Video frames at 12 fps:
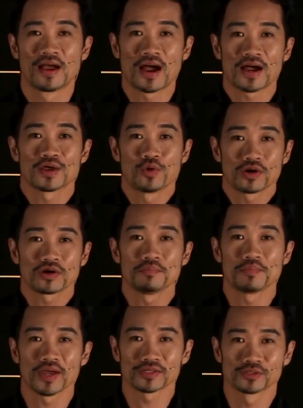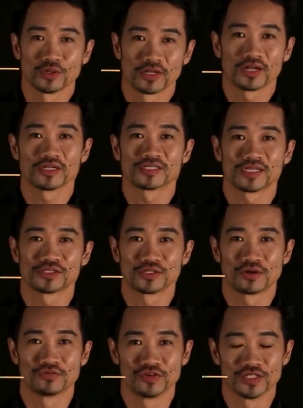Hi, welcome back to another
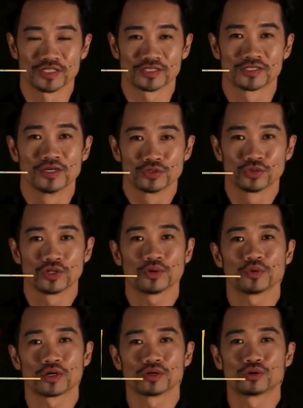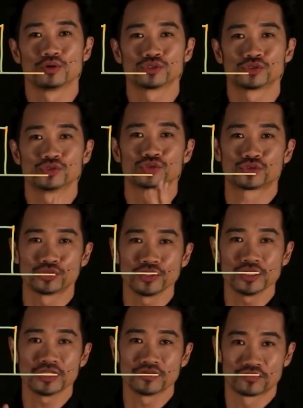session of physics. Today we're going to go through
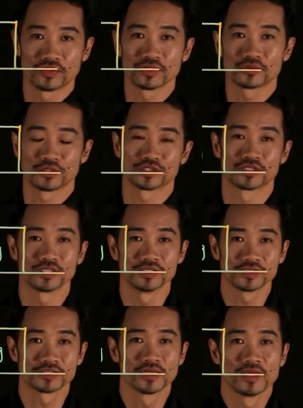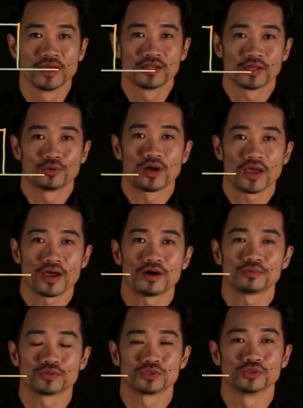three different questions that will
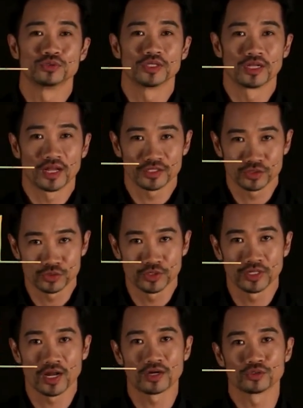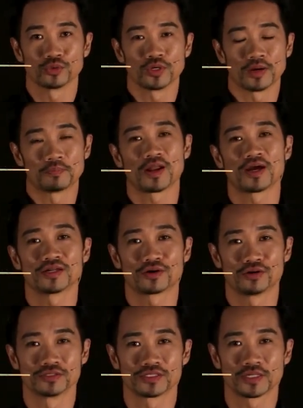help to illustrate how do we apply the
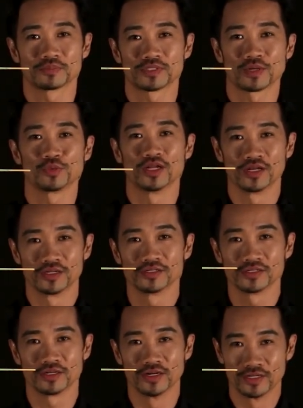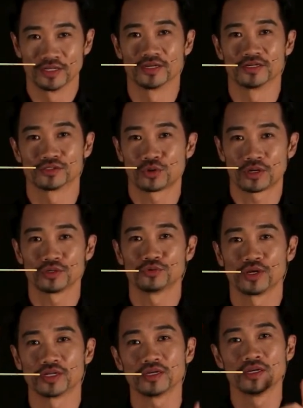concepts that we learned earlier. So are you
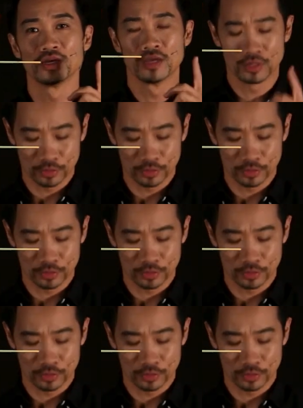ready?